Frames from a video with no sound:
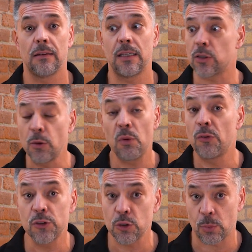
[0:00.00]
It's
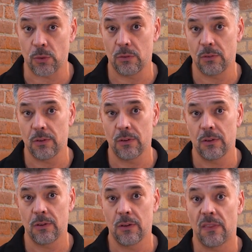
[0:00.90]
unreversible.
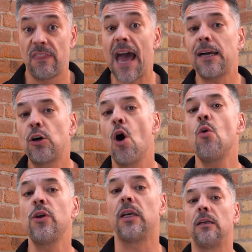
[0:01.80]
That
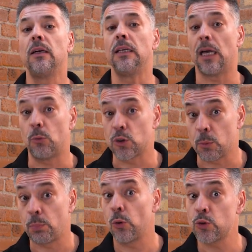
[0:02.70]
coating that was
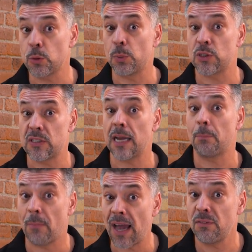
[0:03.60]
supposed to
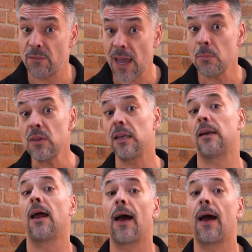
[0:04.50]
protect my family and